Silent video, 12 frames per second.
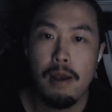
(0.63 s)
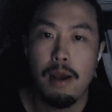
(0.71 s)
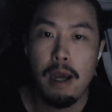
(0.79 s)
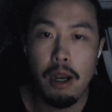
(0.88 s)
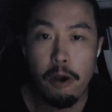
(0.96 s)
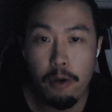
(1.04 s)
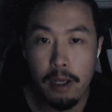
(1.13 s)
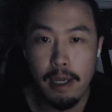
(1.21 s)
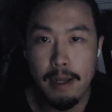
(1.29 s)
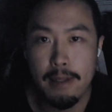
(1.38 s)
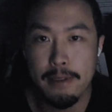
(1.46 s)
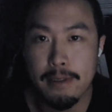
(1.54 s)
Hello
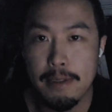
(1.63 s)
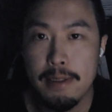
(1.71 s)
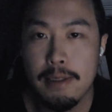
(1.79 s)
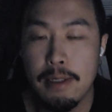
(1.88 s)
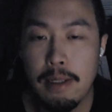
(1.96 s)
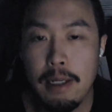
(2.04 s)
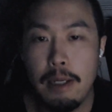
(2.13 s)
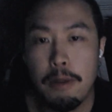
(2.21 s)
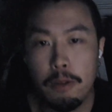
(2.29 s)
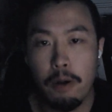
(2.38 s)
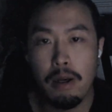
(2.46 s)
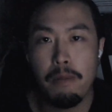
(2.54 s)
again. Today we
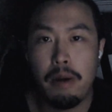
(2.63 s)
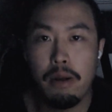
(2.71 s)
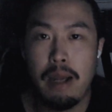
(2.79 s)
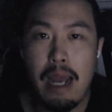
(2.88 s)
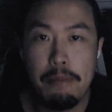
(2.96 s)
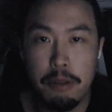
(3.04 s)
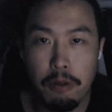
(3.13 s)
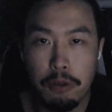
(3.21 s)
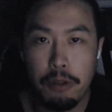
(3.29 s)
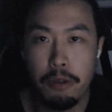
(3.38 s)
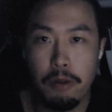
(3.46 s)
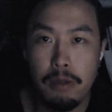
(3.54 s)
talk about episode
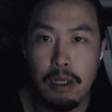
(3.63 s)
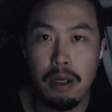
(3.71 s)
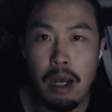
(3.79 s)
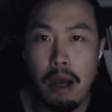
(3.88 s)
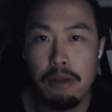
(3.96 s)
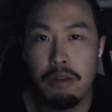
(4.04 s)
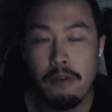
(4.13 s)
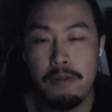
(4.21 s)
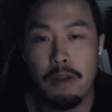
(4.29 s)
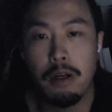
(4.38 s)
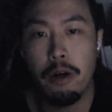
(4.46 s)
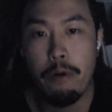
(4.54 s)
2, the cause of
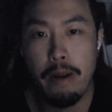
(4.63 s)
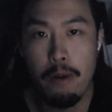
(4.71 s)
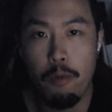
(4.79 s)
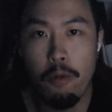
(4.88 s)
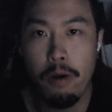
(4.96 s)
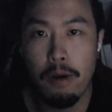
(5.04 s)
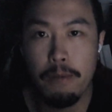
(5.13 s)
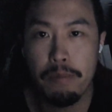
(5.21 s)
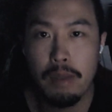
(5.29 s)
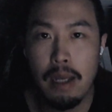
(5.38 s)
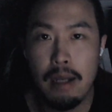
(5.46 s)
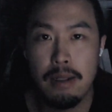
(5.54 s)
the Korean War
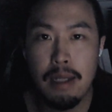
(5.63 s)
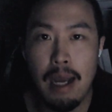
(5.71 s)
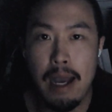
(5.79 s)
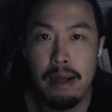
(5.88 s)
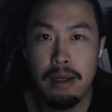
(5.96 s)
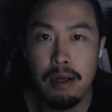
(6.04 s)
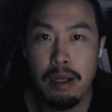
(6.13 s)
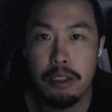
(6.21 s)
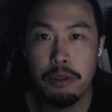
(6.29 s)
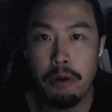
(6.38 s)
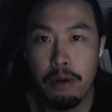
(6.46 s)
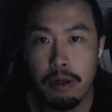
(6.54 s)
and the hidden
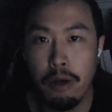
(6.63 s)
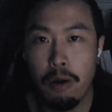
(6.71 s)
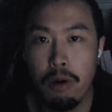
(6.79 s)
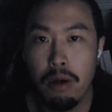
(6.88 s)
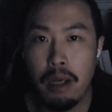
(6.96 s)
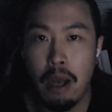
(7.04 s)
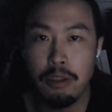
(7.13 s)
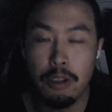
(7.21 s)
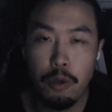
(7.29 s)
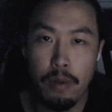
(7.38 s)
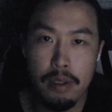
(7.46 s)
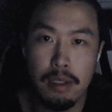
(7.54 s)
historical
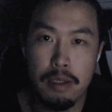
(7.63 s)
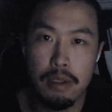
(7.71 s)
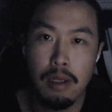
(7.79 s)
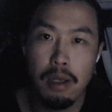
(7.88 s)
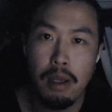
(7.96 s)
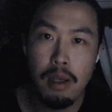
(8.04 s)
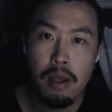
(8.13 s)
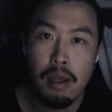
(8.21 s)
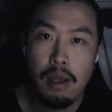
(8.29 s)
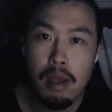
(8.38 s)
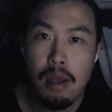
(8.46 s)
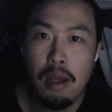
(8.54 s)
consequences.
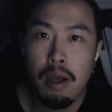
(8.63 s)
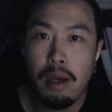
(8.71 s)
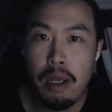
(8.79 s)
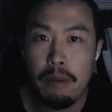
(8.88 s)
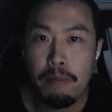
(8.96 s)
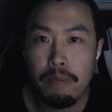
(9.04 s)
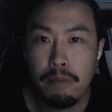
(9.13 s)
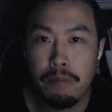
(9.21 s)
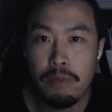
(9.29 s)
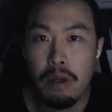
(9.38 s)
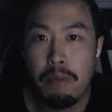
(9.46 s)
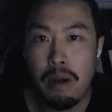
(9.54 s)
Okay,
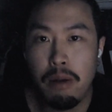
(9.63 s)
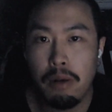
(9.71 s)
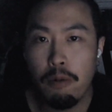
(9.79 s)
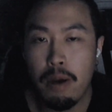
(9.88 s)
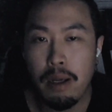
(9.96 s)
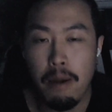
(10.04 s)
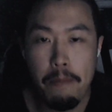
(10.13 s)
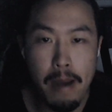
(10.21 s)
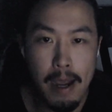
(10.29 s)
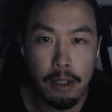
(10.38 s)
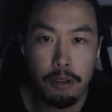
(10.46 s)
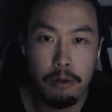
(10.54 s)
welcome
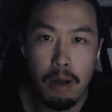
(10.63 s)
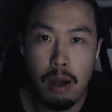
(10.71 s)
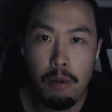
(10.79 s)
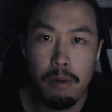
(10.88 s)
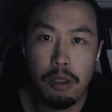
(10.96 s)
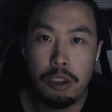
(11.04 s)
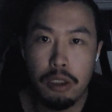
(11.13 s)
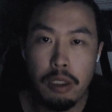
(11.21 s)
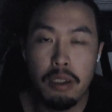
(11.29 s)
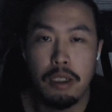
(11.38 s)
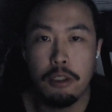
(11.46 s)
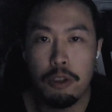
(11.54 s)
back to our
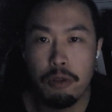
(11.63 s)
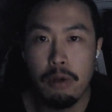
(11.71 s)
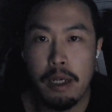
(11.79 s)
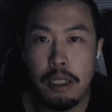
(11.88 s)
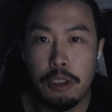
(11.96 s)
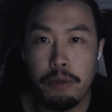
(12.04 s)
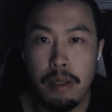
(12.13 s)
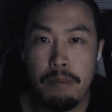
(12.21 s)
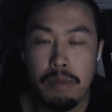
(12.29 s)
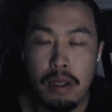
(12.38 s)
journey through history.